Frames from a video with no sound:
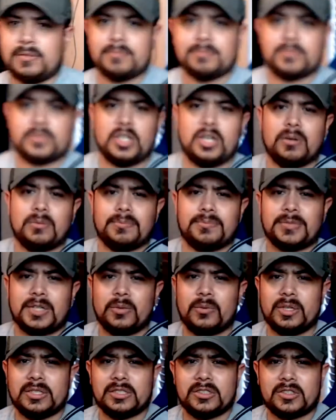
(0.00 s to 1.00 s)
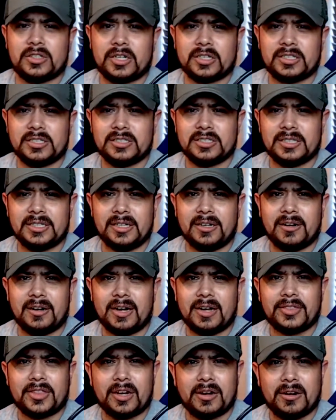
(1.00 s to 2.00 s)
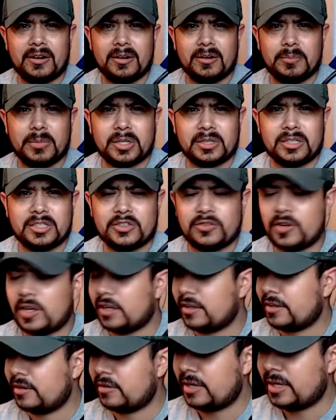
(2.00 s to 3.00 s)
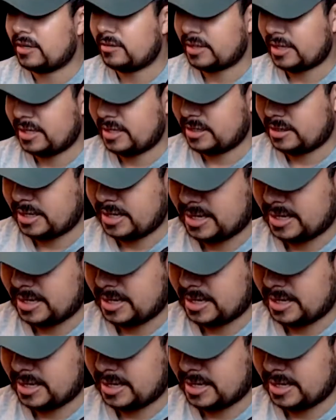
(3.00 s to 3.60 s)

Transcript: So, there was instructions in there. I thought I heard booklets falling around, and yeah,